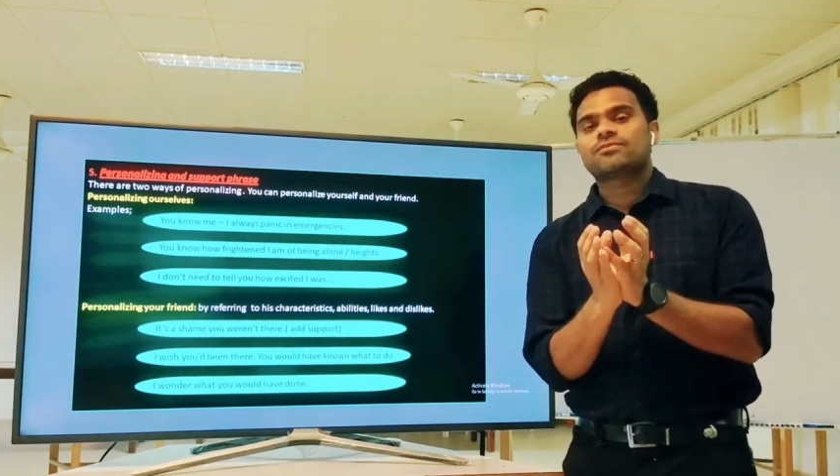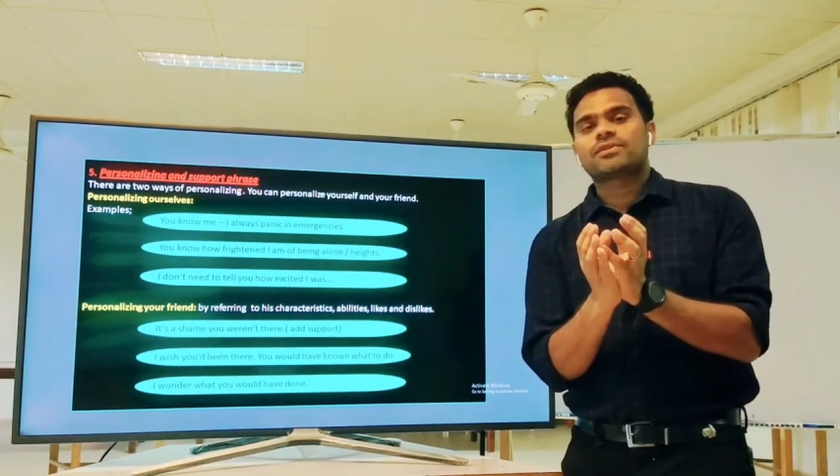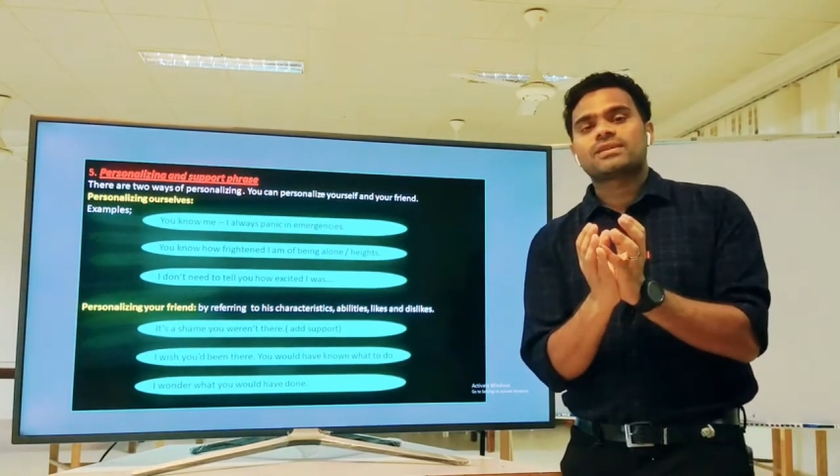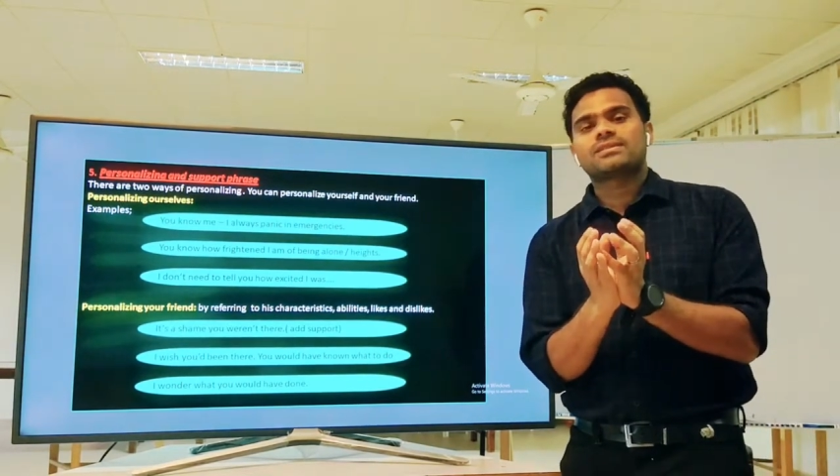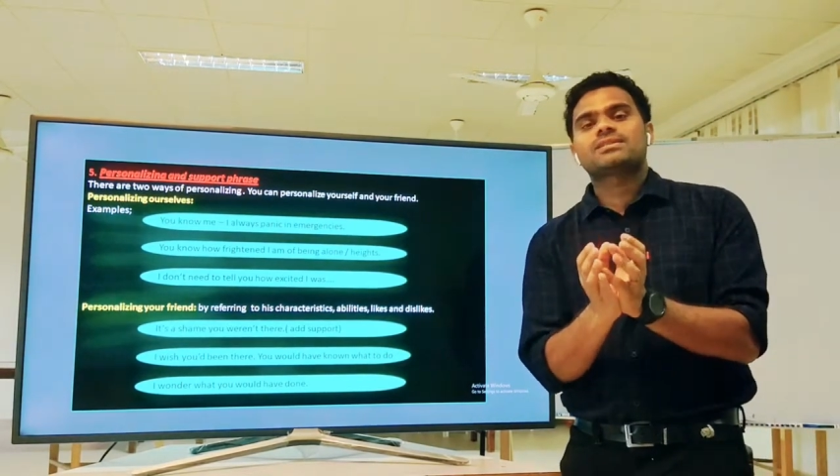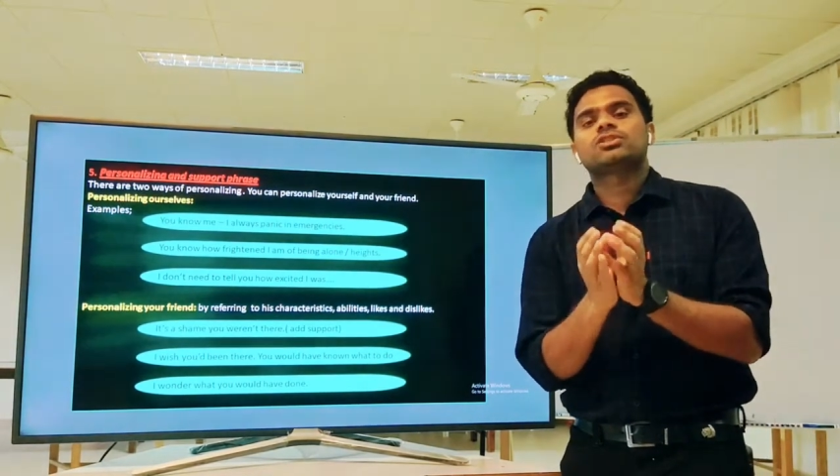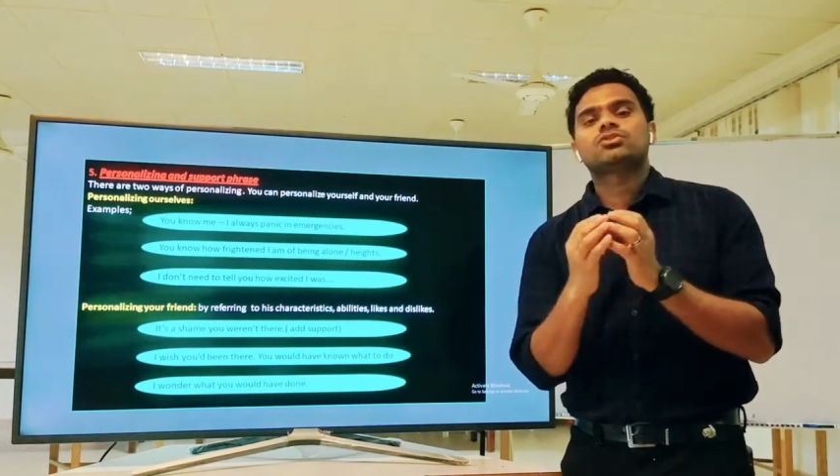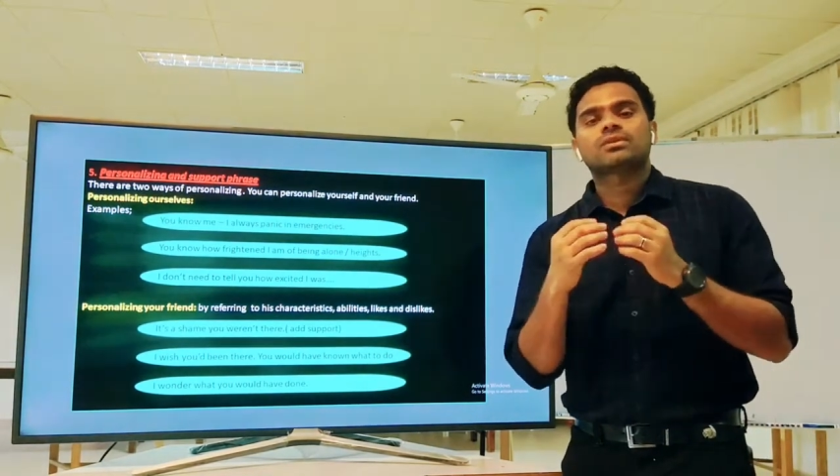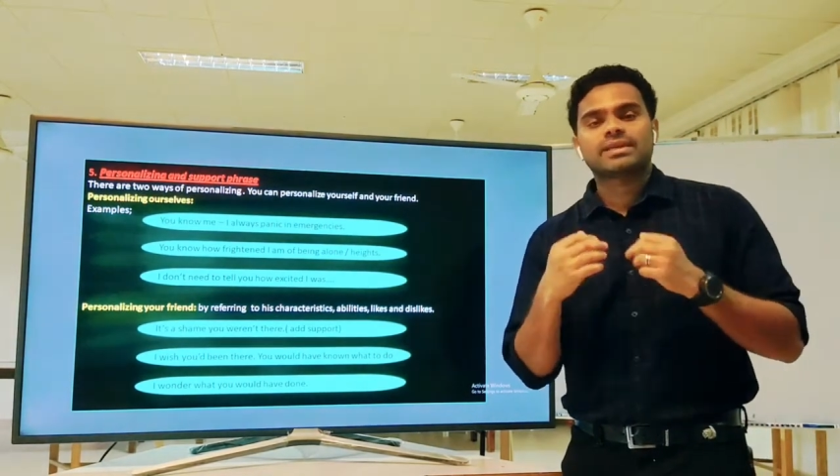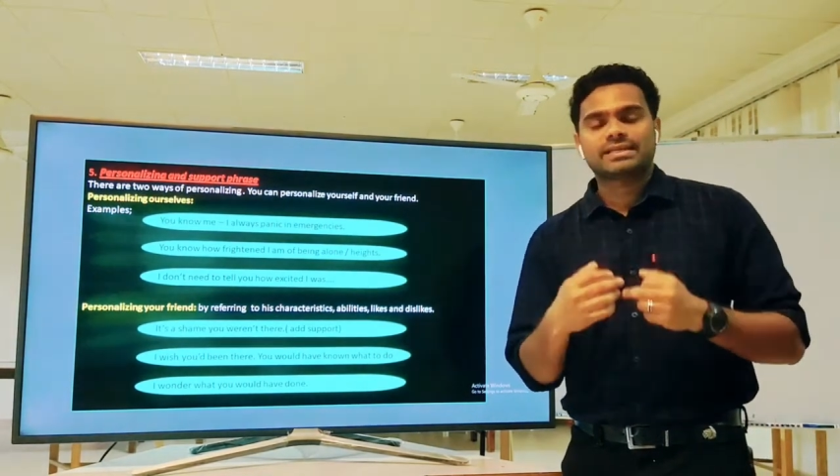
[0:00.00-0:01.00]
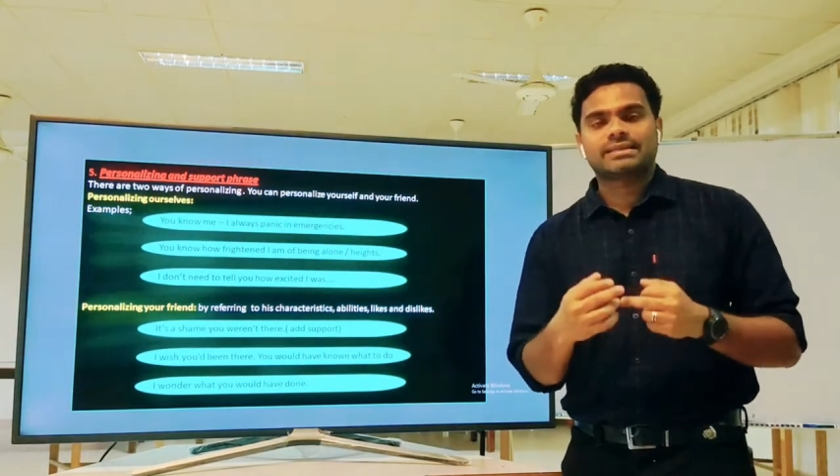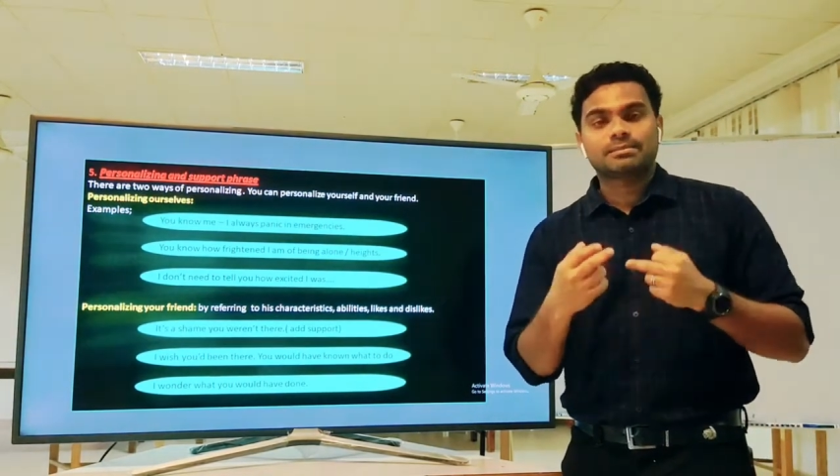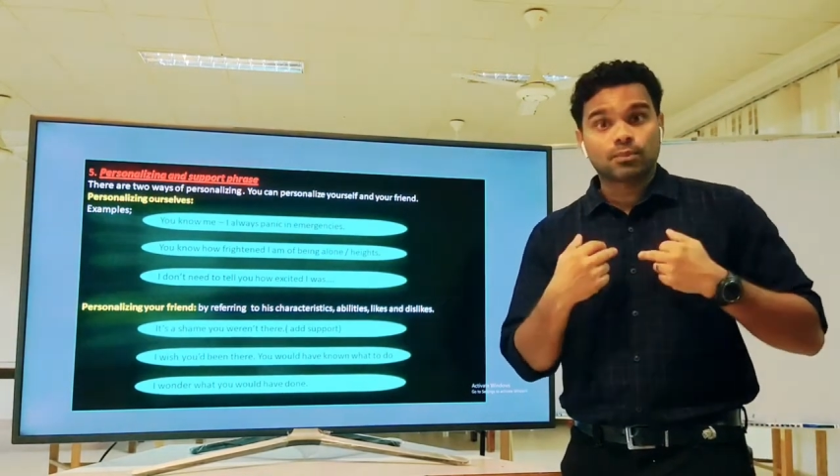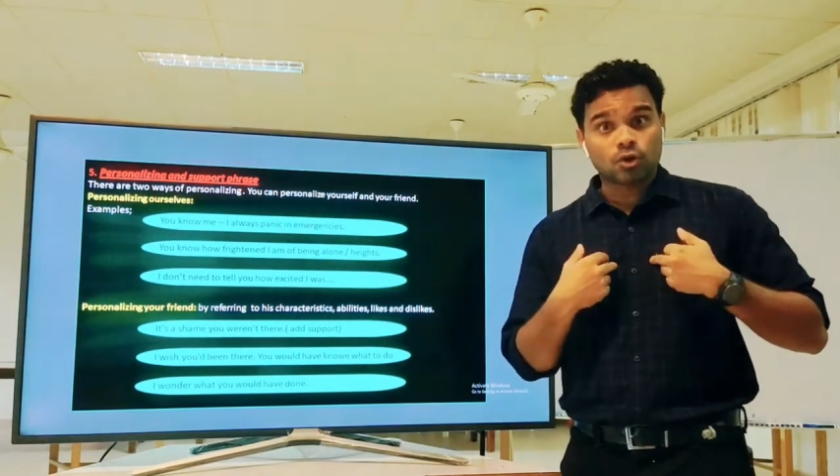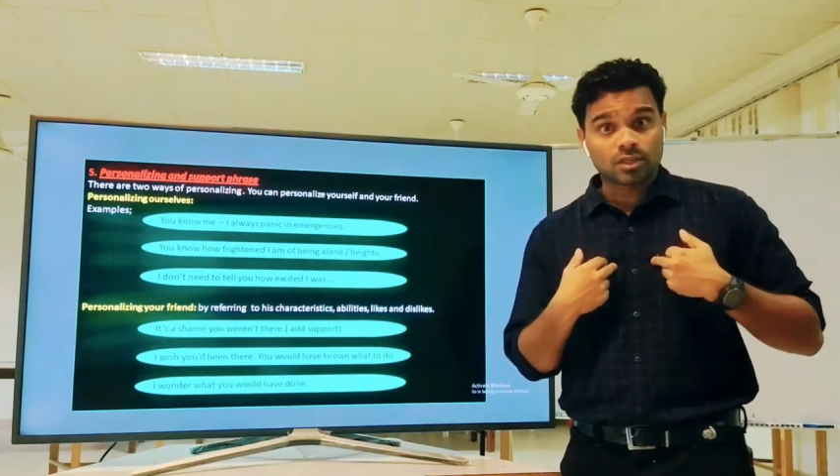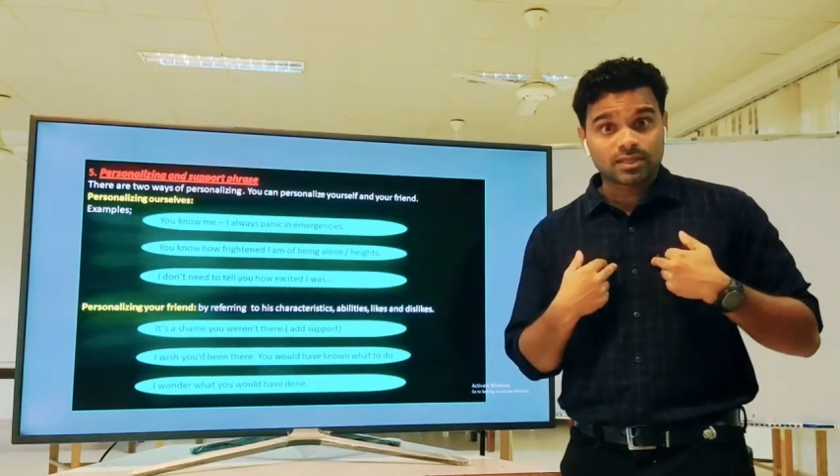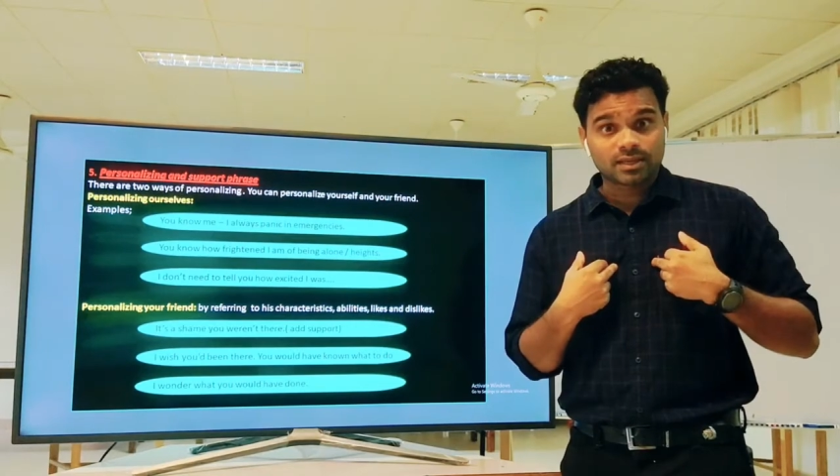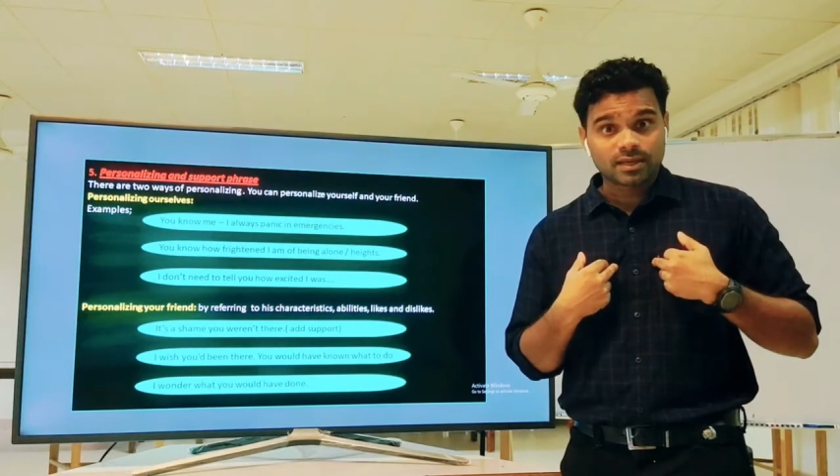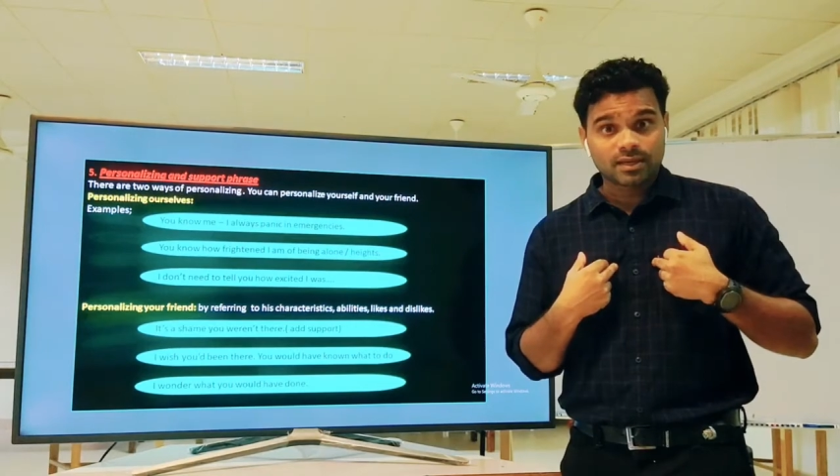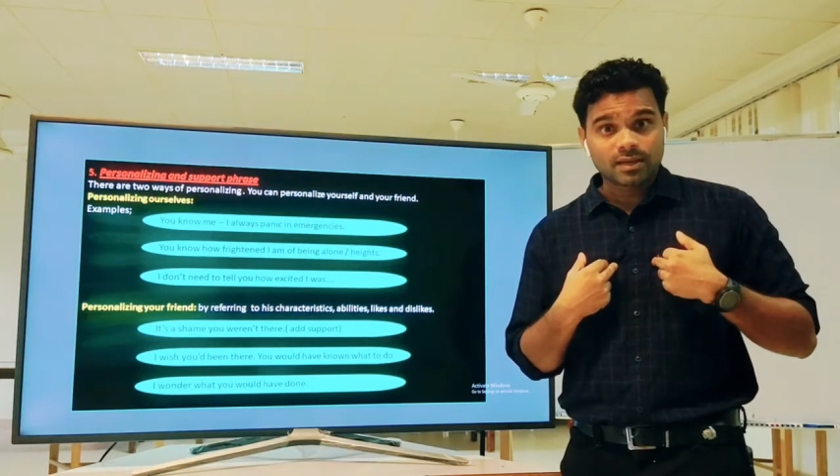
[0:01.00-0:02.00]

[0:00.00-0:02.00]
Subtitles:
phrases in your writing, both